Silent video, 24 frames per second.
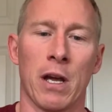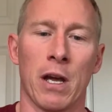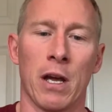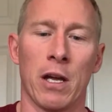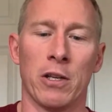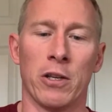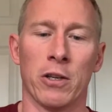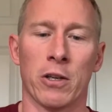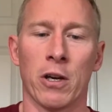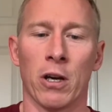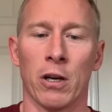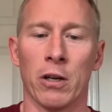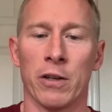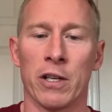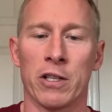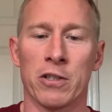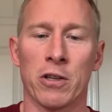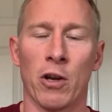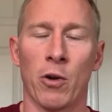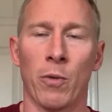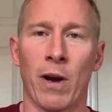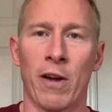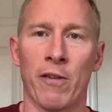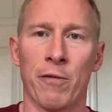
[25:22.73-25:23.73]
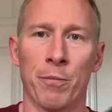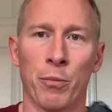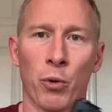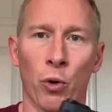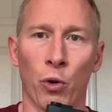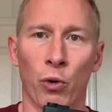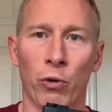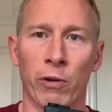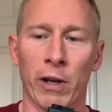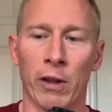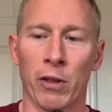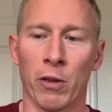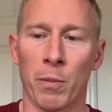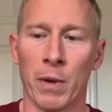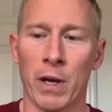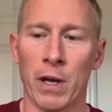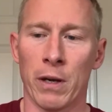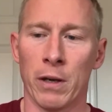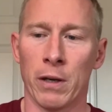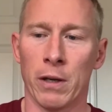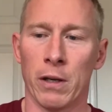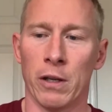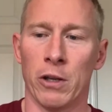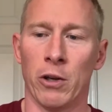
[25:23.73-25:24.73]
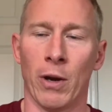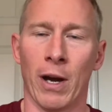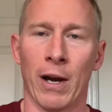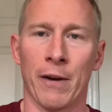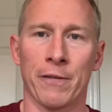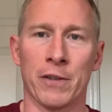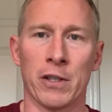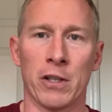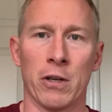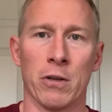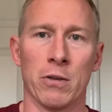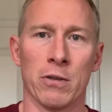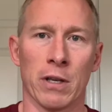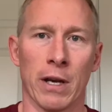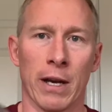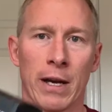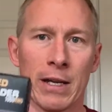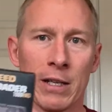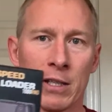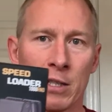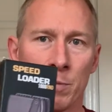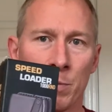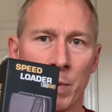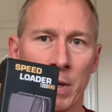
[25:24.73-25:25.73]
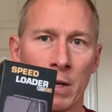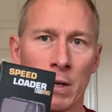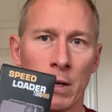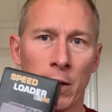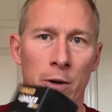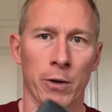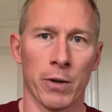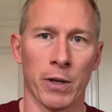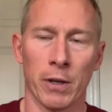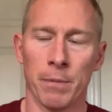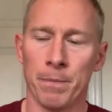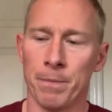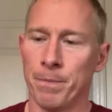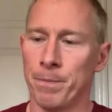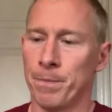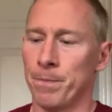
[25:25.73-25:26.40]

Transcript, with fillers: you can't, there's no way of pouring them in. You have to use a speed loader.